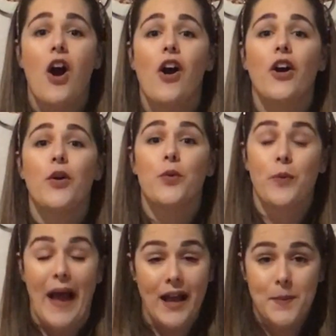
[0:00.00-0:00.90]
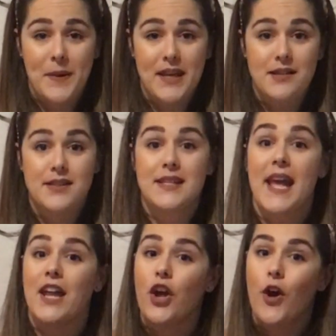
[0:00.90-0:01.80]
are rack pins
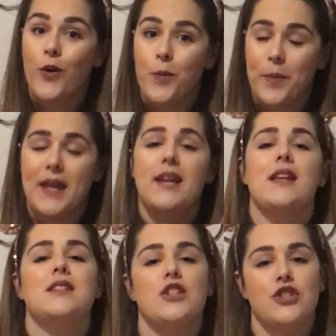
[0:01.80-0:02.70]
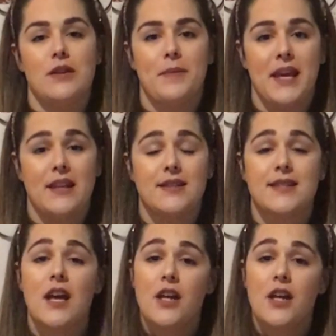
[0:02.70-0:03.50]
and open edition pins.